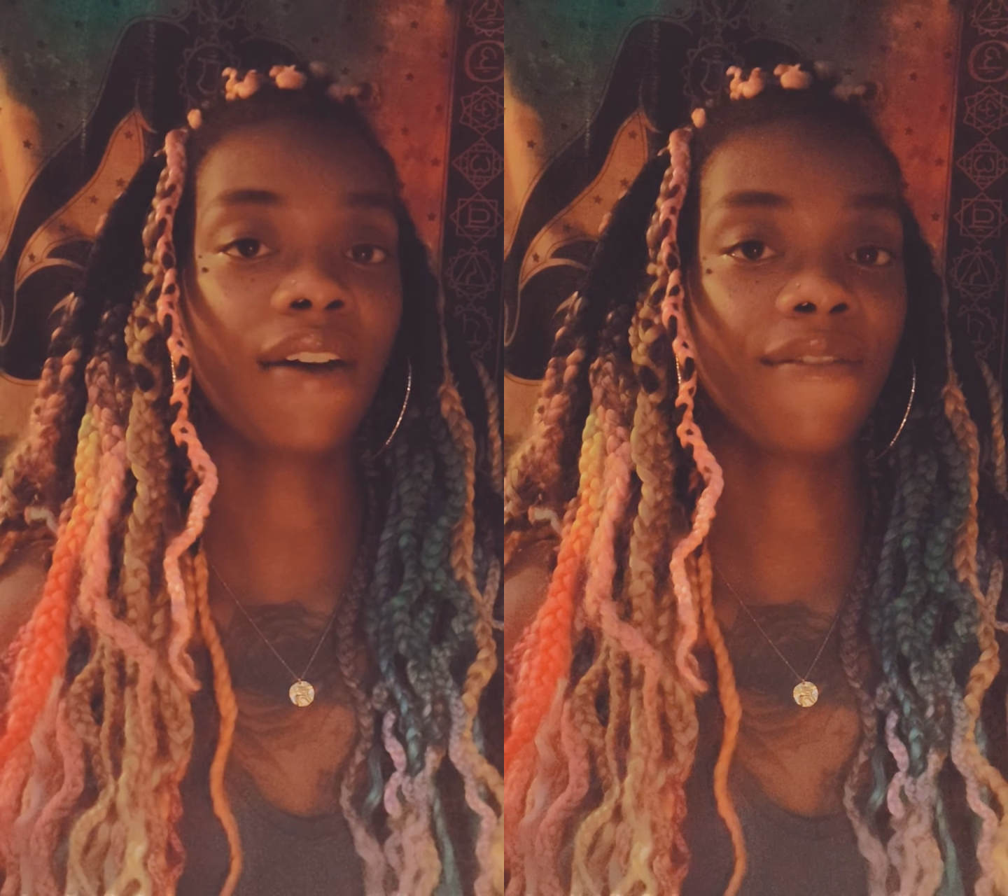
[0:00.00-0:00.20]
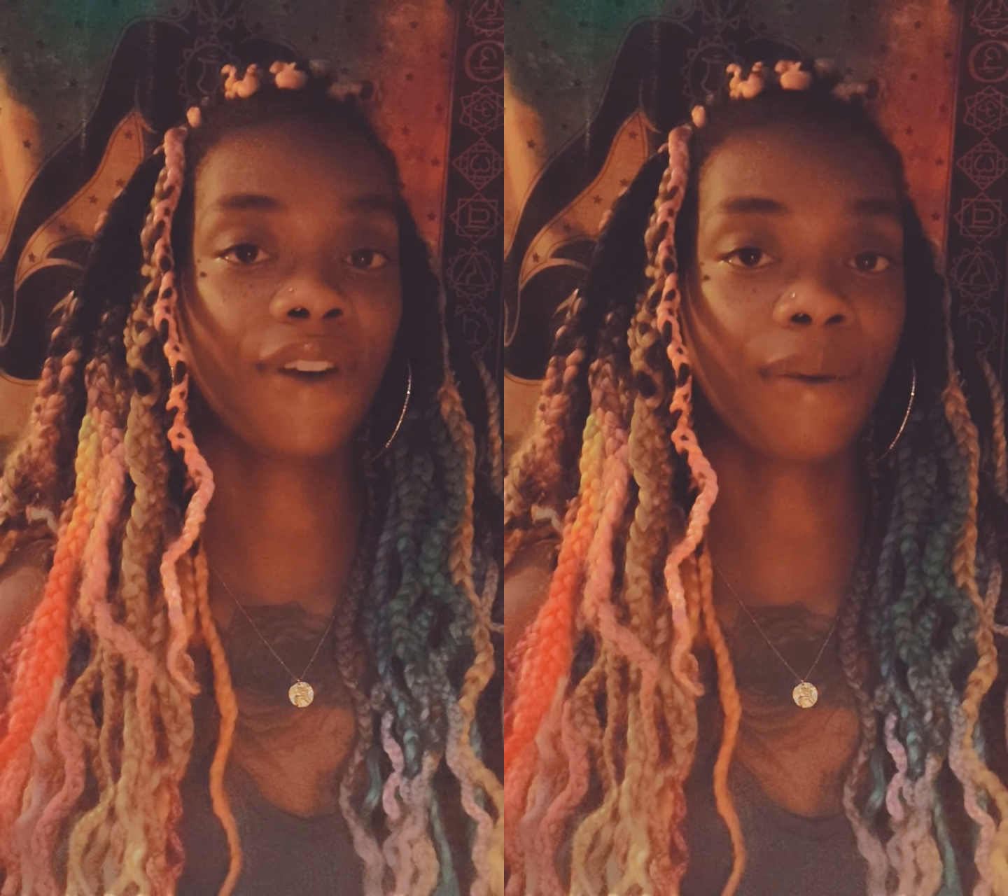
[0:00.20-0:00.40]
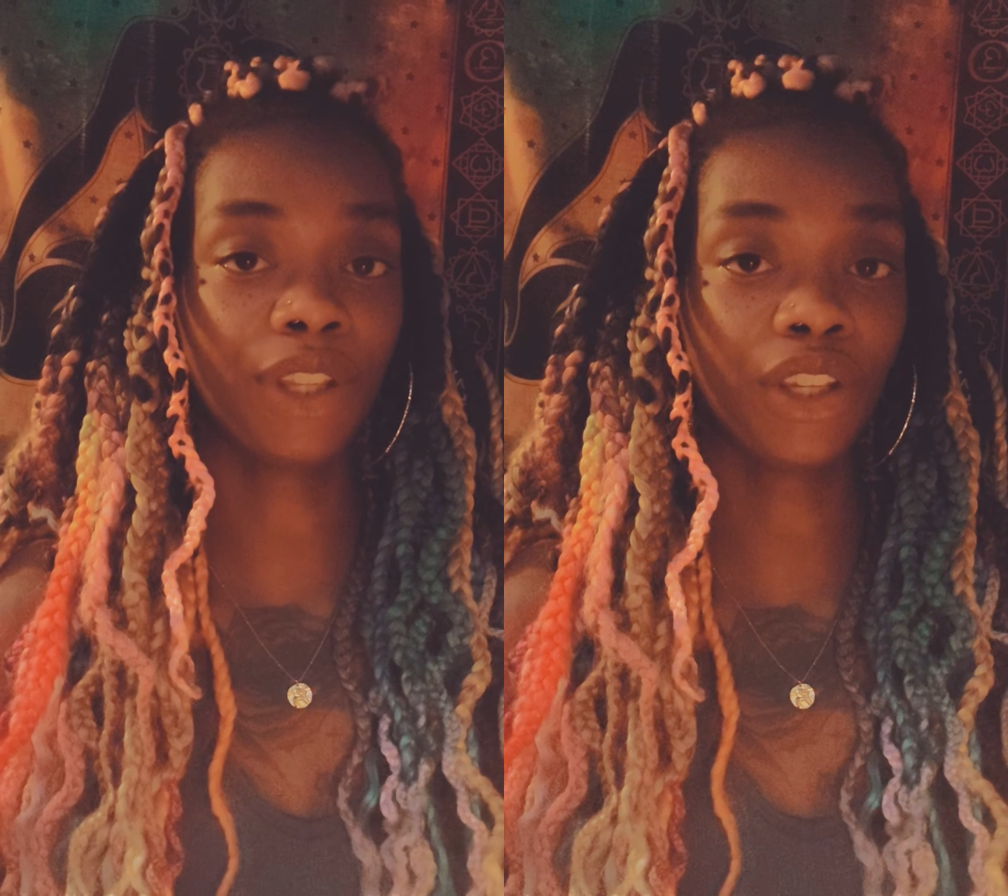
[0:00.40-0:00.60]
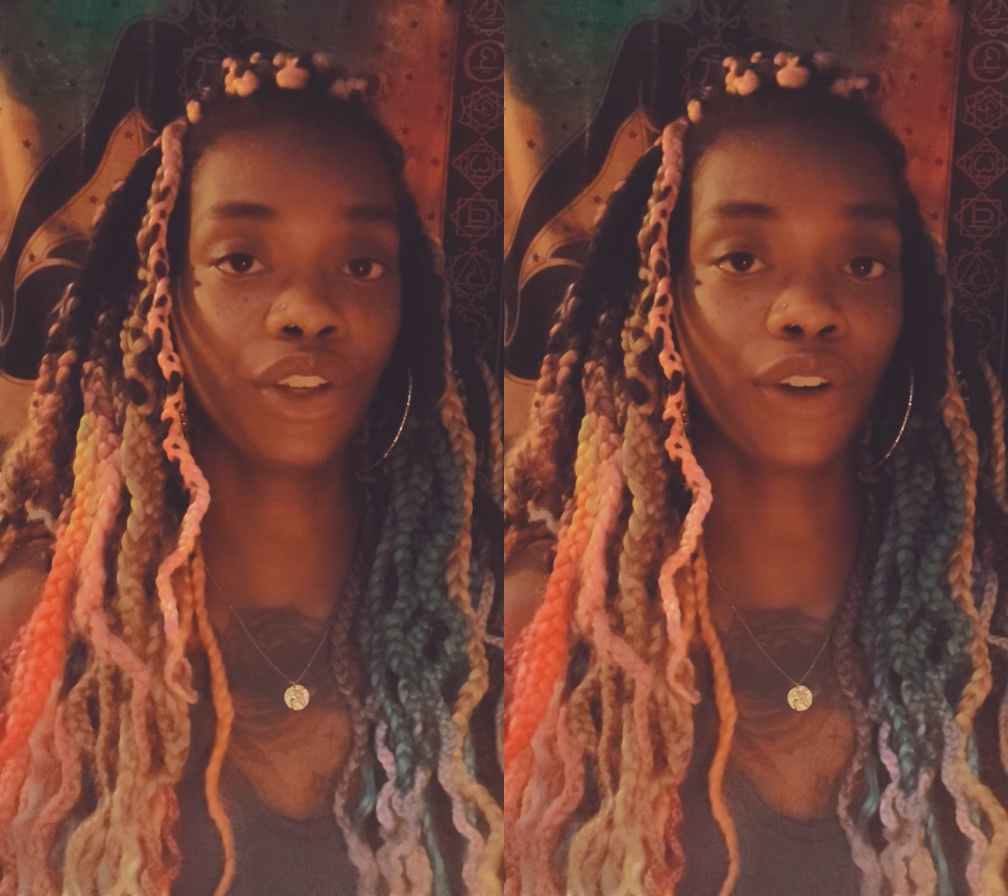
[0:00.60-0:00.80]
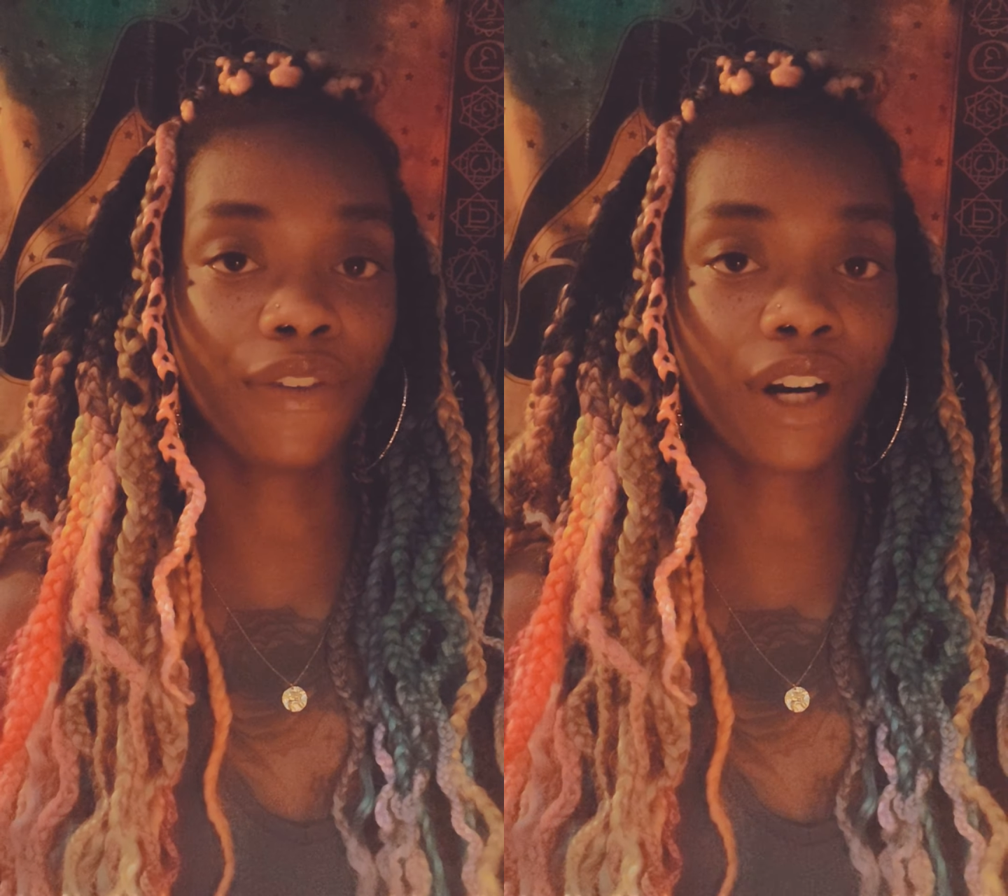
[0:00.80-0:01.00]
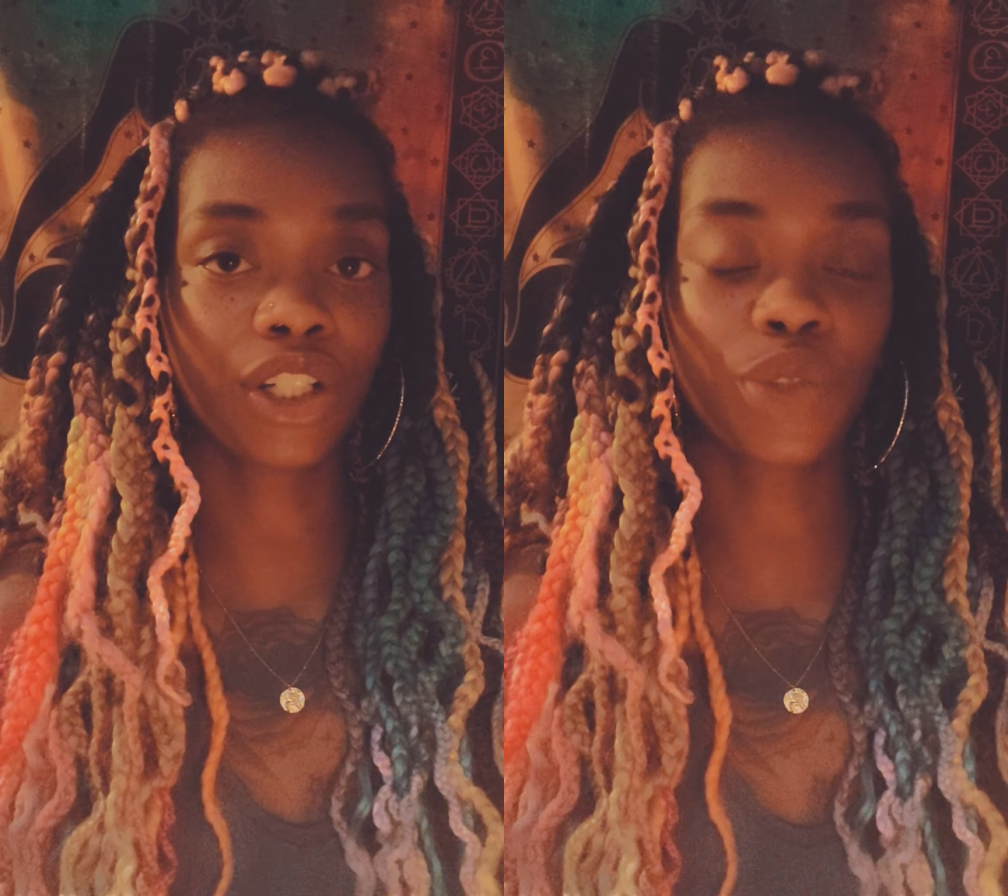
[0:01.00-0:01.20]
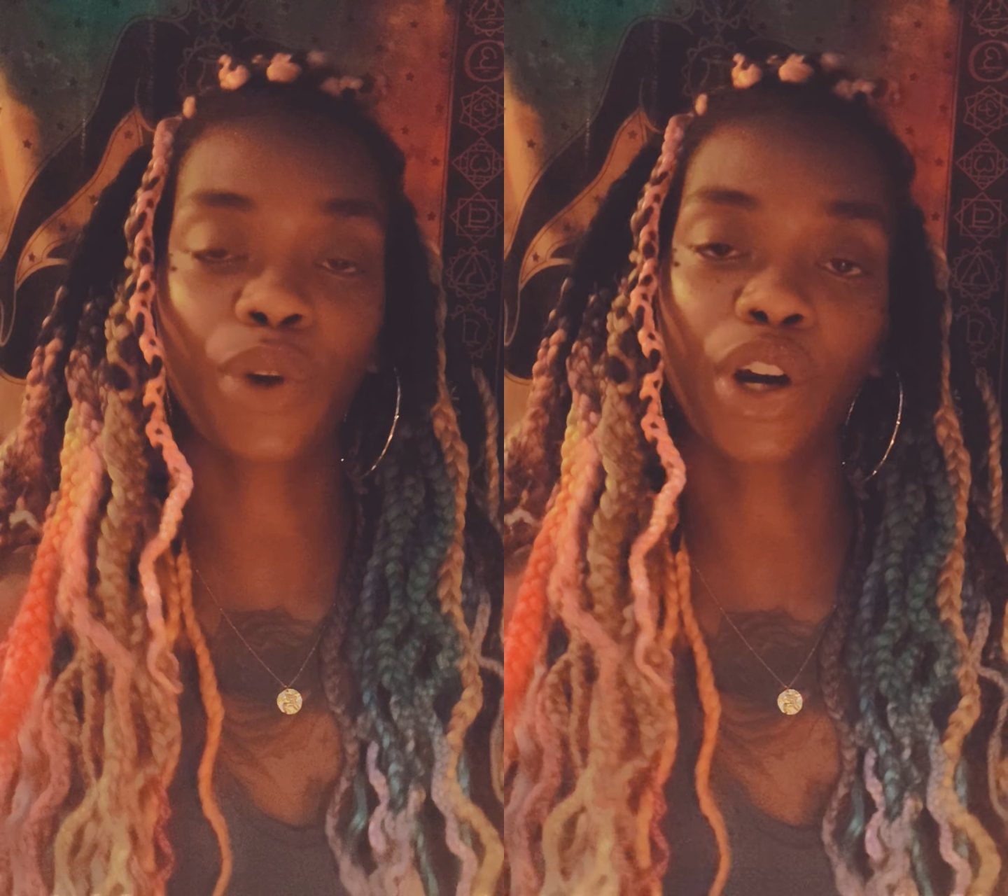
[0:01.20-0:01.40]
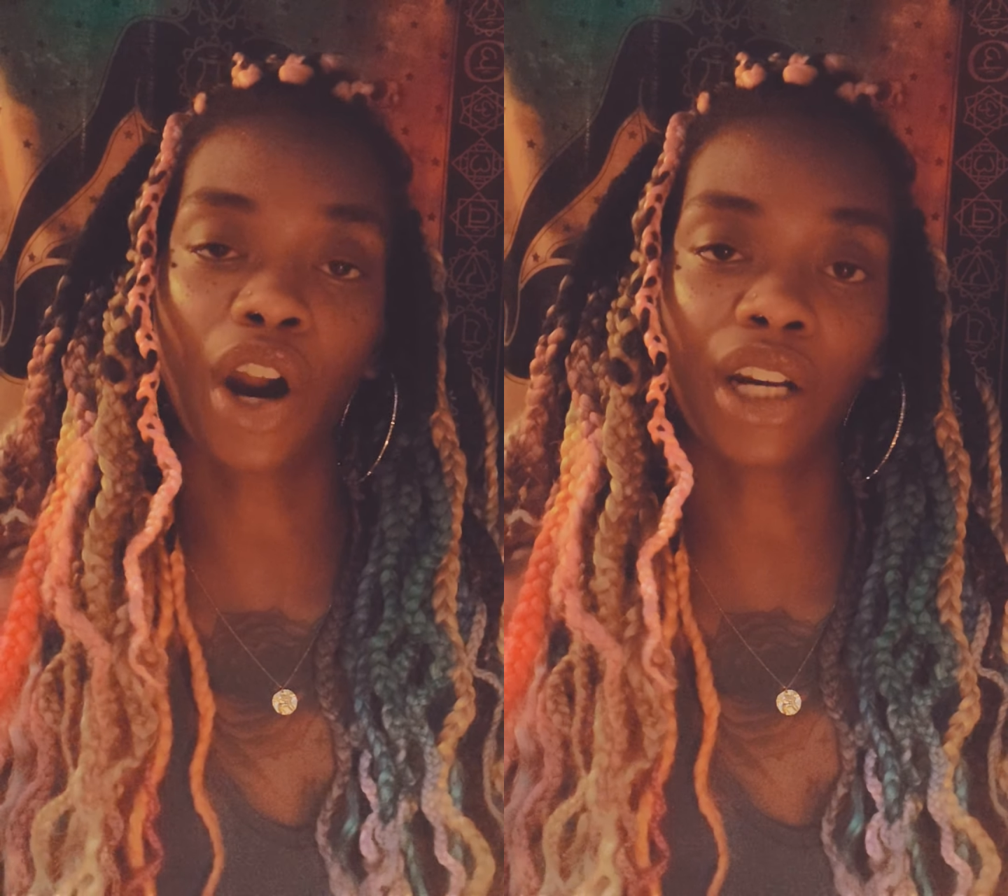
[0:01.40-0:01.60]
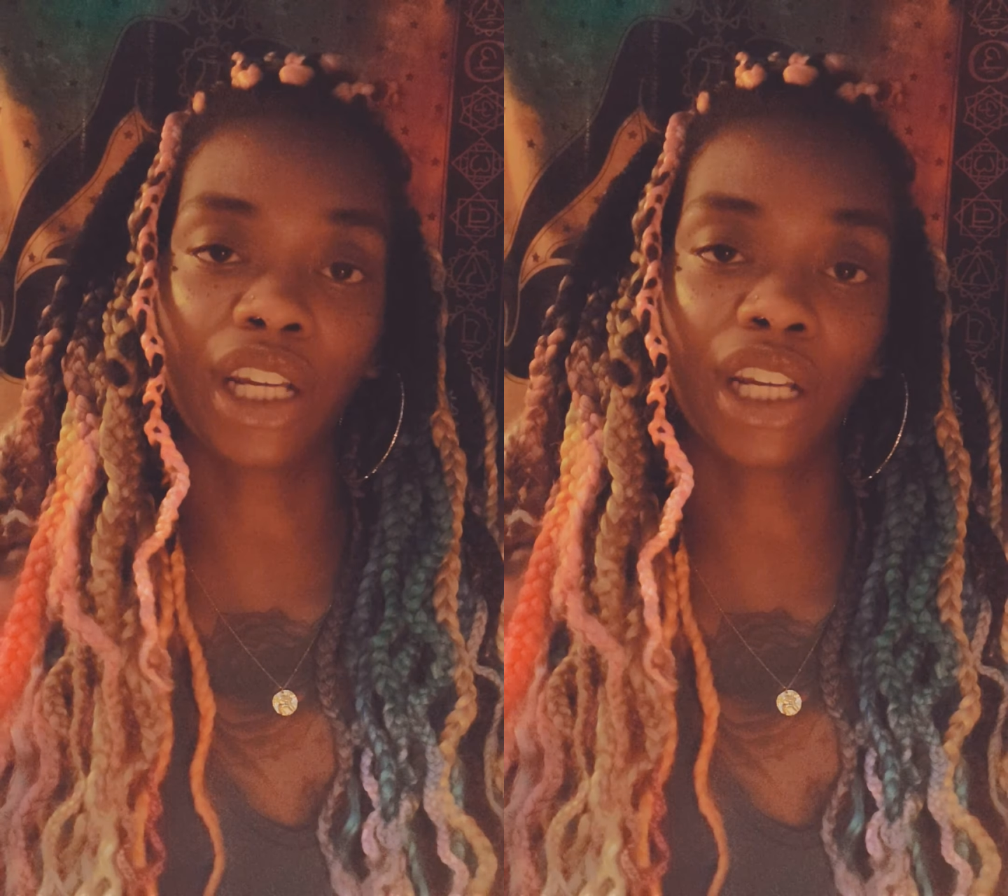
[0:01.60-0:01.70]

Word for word: from the universe regarding